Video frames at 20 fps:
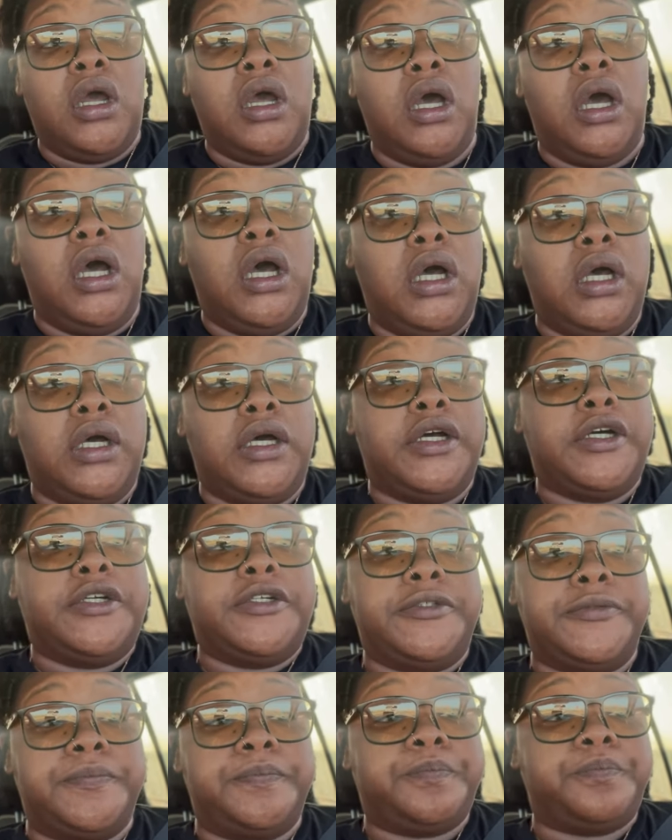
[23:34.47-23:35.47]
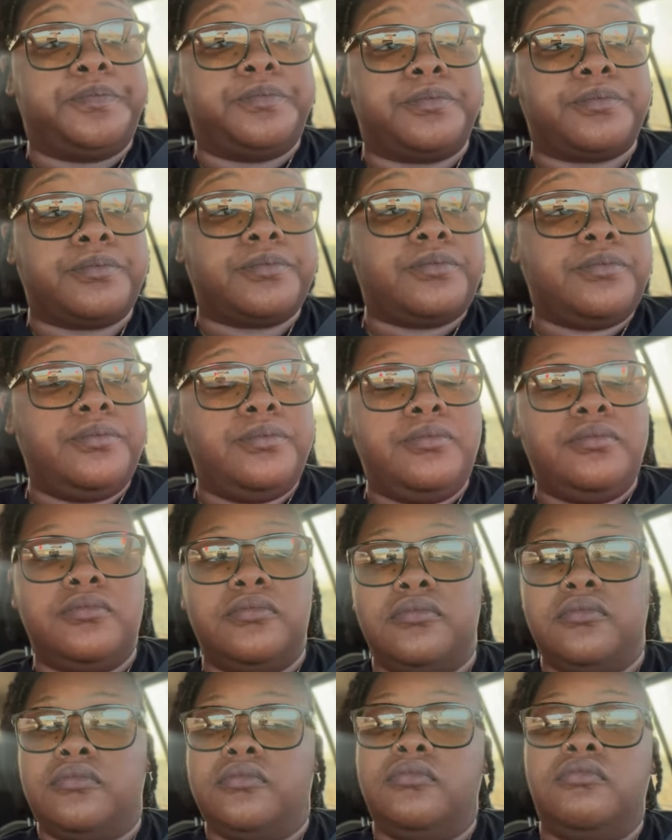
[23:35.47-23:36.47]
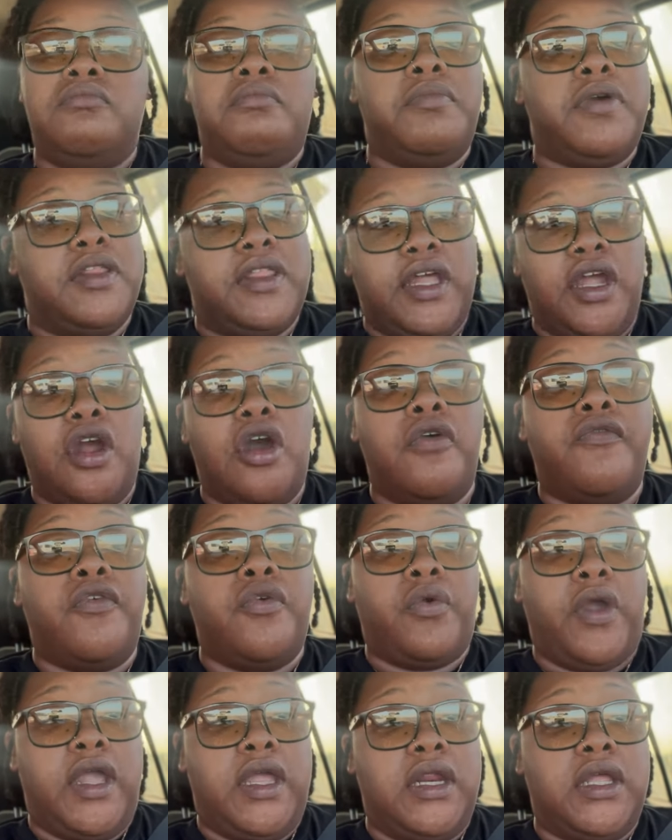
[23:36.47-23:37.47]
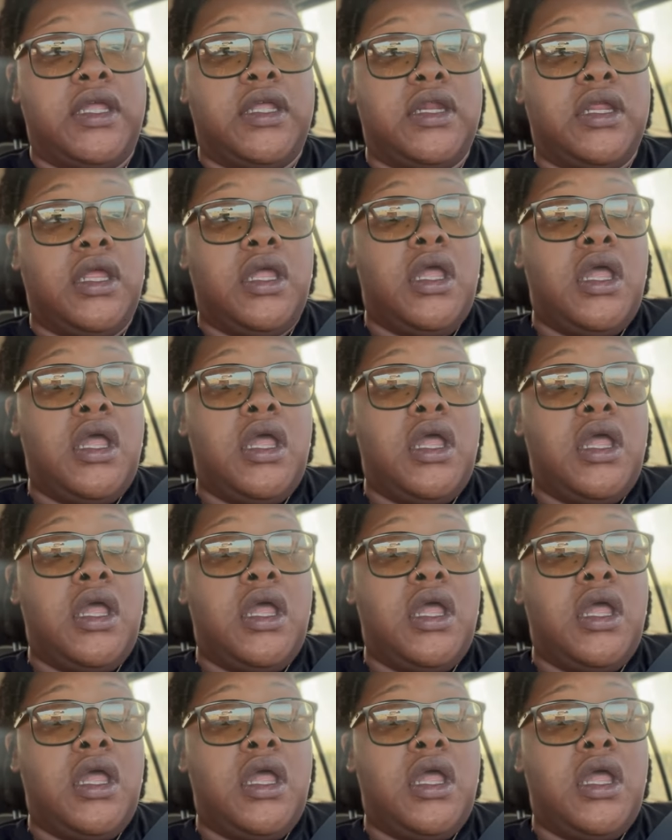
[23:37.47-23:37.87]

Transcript: Um, but they're overrated.